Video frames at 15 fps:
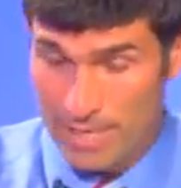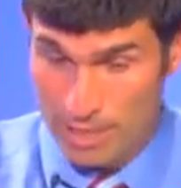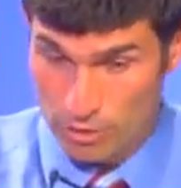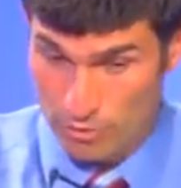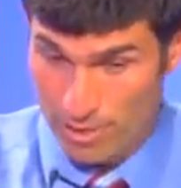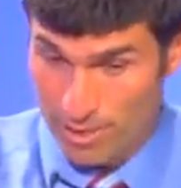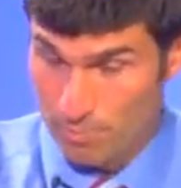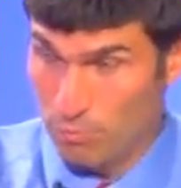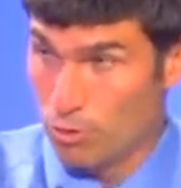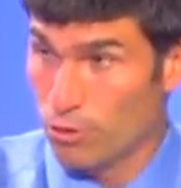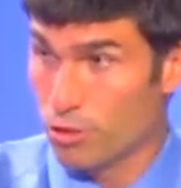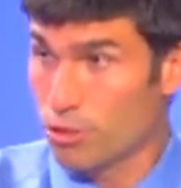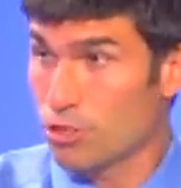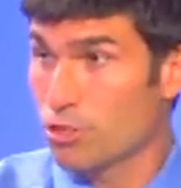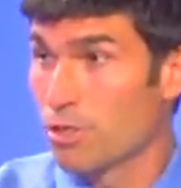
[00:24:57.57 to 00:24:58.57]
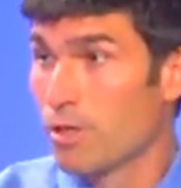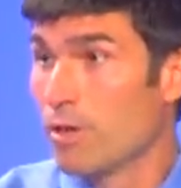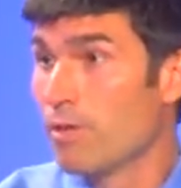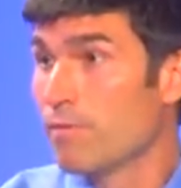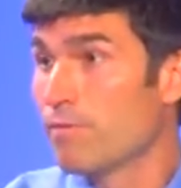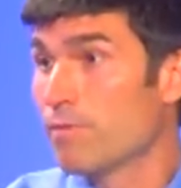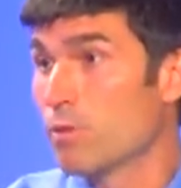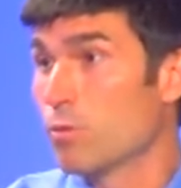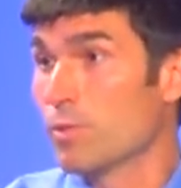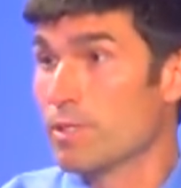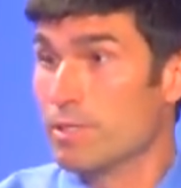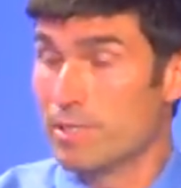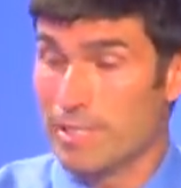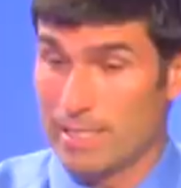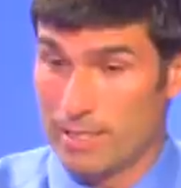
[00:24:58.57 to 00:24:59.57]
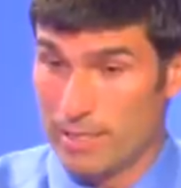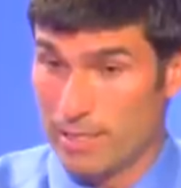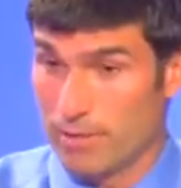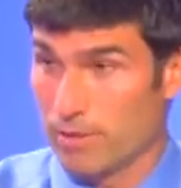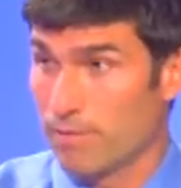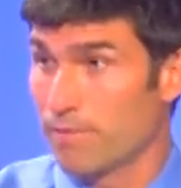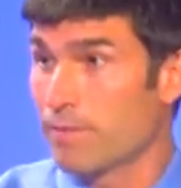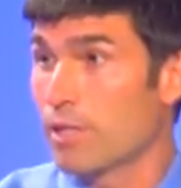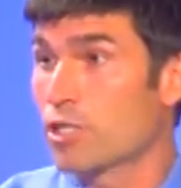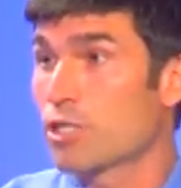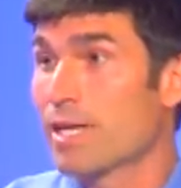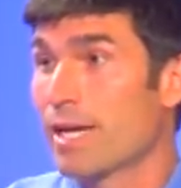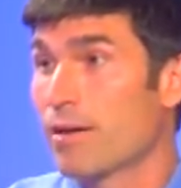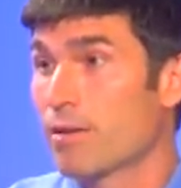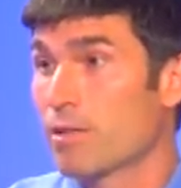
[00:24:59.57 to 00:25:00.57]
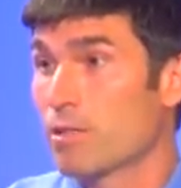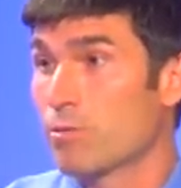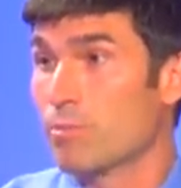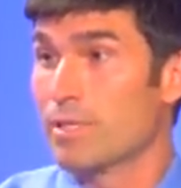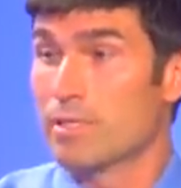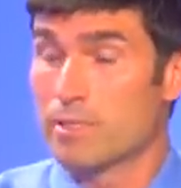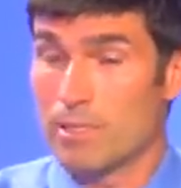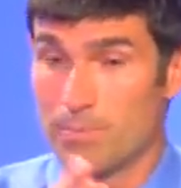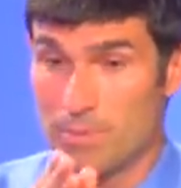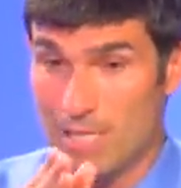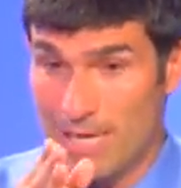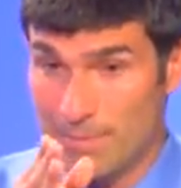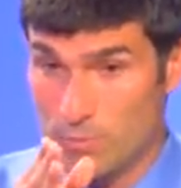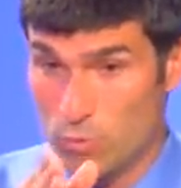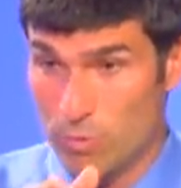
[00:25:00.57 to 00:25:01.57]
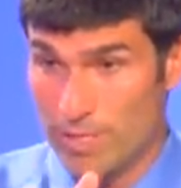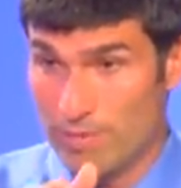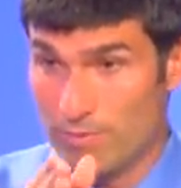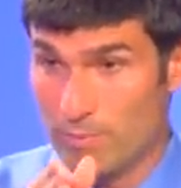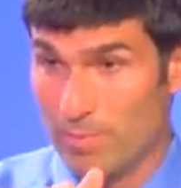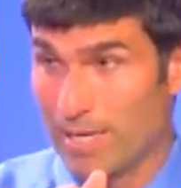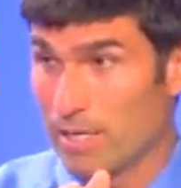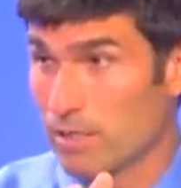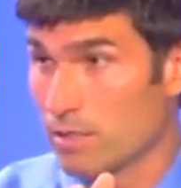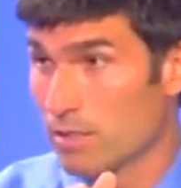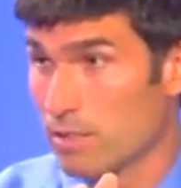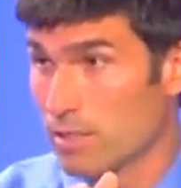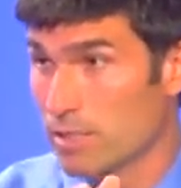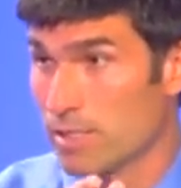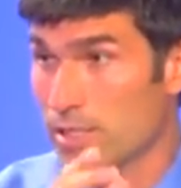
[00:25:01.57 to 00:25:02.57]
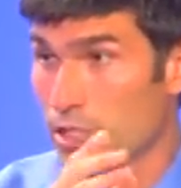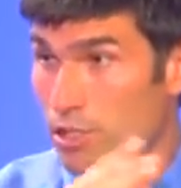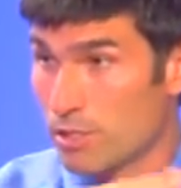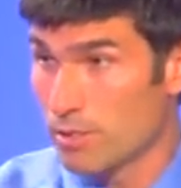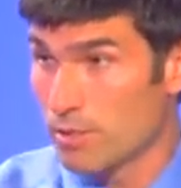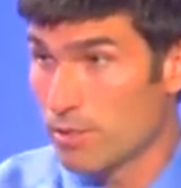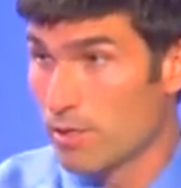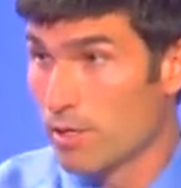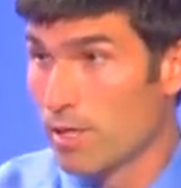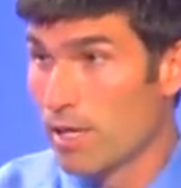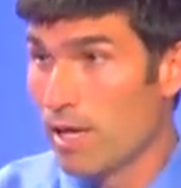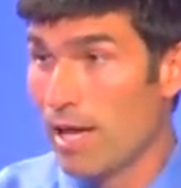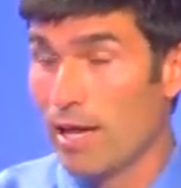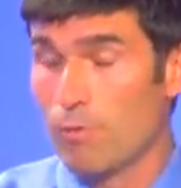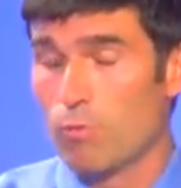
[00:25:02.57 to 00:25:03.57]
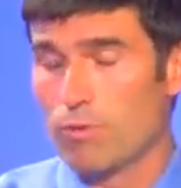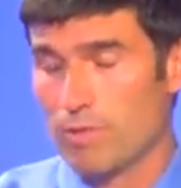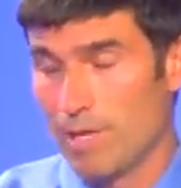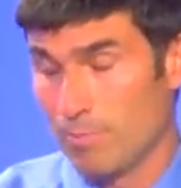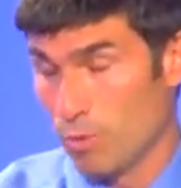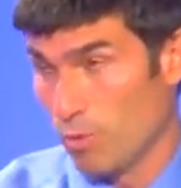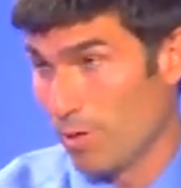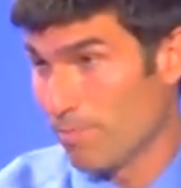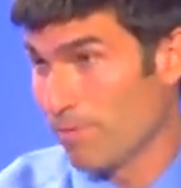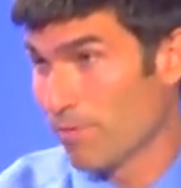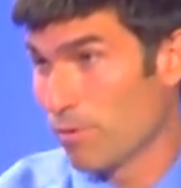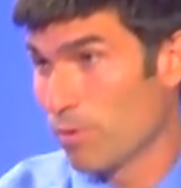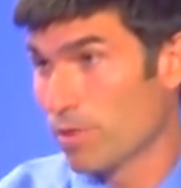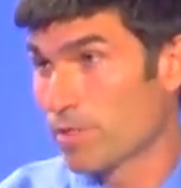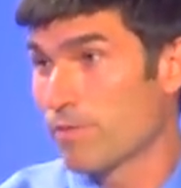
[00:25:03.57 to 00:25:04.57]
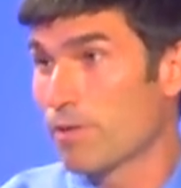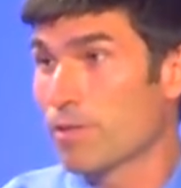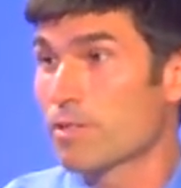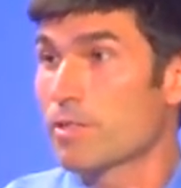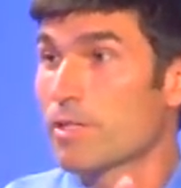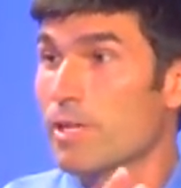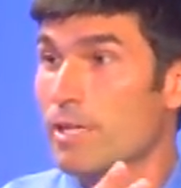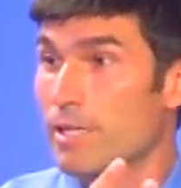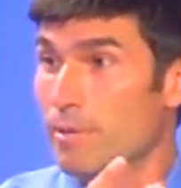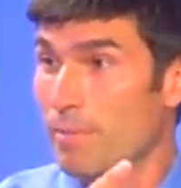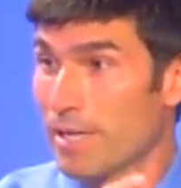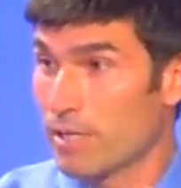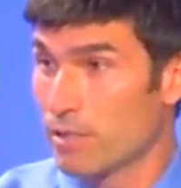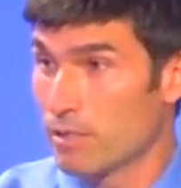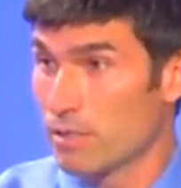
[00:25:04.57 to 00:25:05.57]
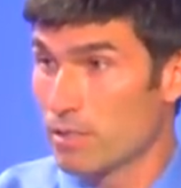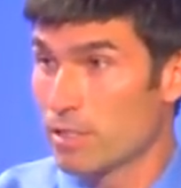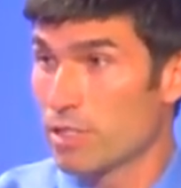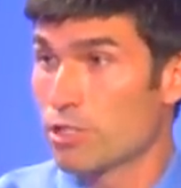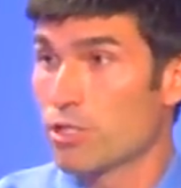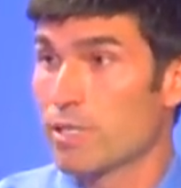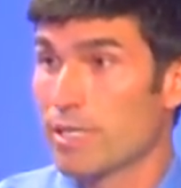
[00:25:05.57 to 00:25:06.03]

and try to push fluids in there to flush it out a little bit. Sometimes we even make a little incision. Uh, we'll numb you up, of course, first, and then make a little incision